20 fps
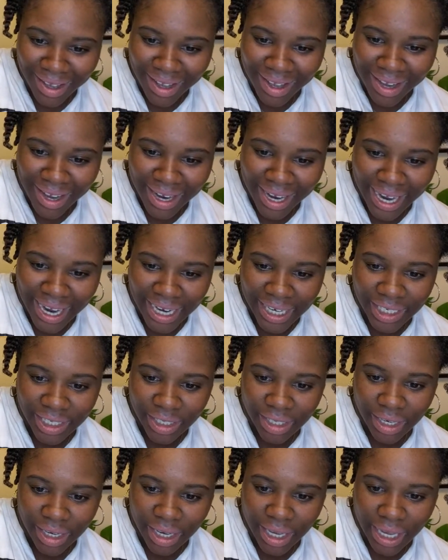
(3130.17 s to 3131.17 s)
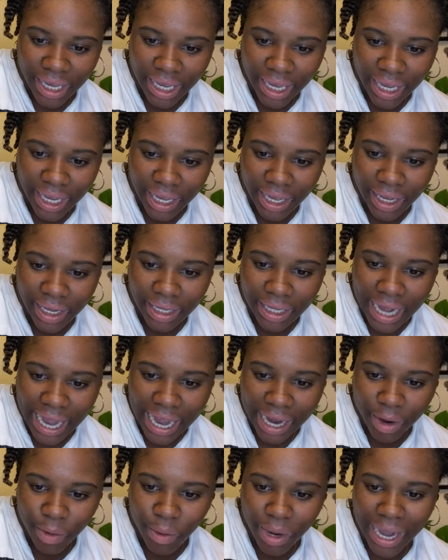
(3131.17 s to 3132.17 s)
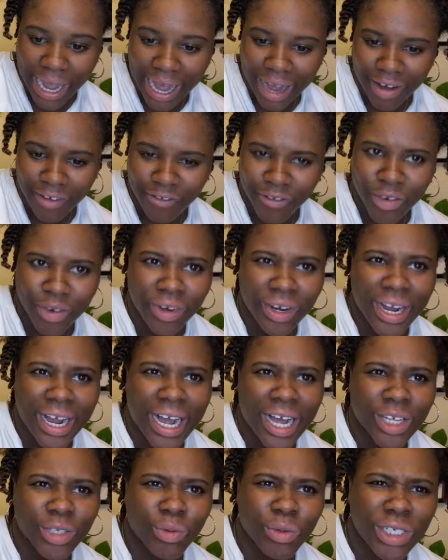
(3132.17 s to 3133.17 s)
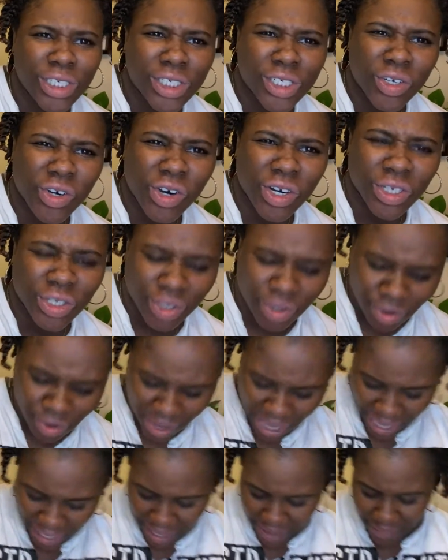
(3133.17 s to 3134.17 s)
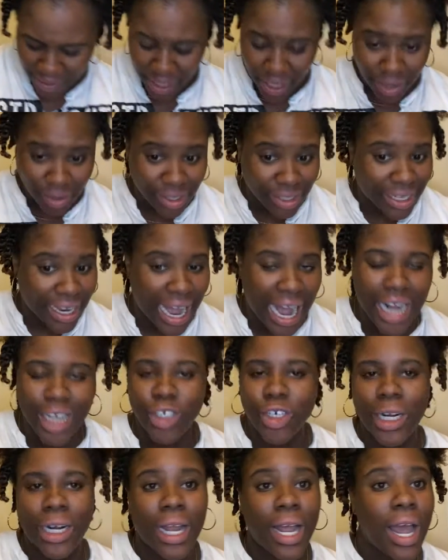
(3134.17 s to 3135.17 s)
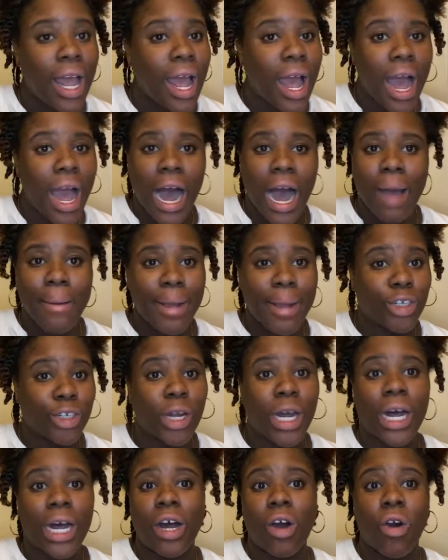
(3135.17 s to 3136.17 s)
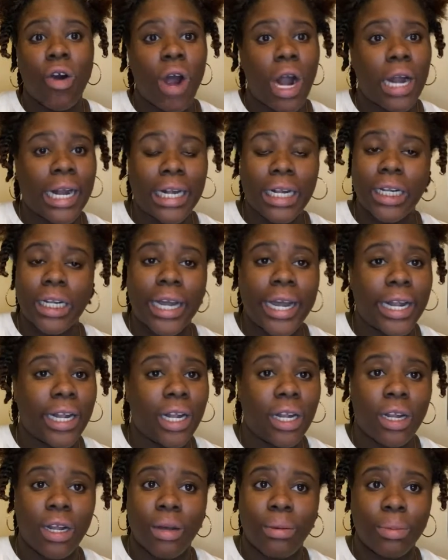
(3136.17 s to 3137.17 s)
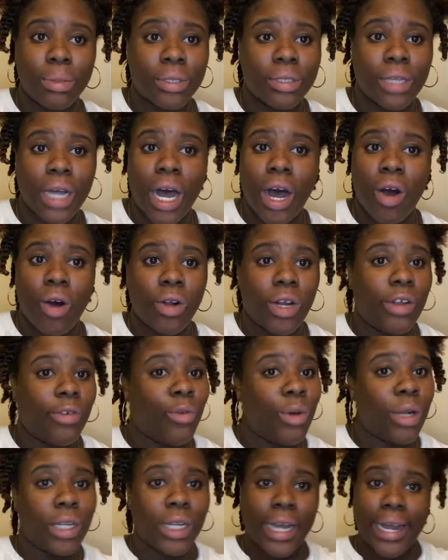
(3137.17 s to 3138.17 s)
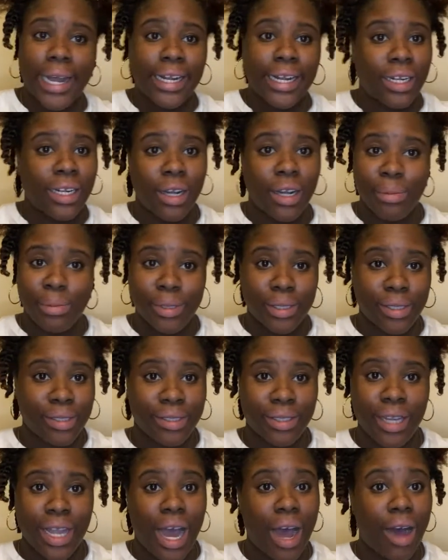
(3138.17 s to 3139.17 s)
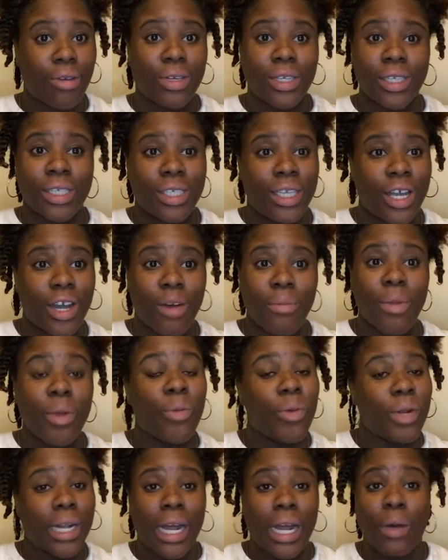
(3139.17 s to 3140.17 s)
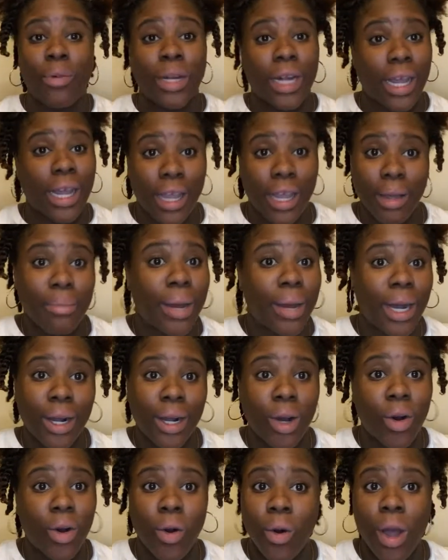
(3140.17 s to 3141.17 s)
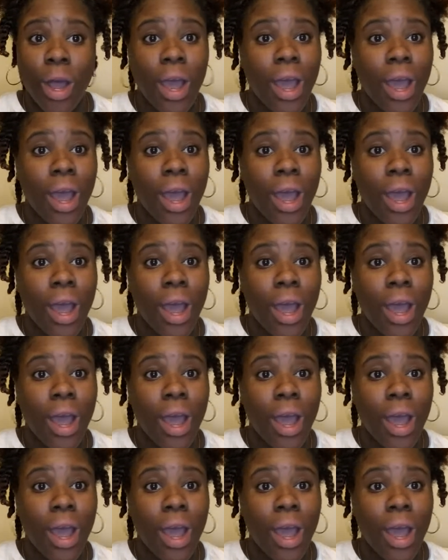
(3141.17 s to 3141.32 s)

Acacia hit like we got a full house. We sure do. I didn't even notice that. I try. I've been trying hard not to look at the numbers. I don't even want to look at the numbers. Y'all just tell me when I when I hit my goal.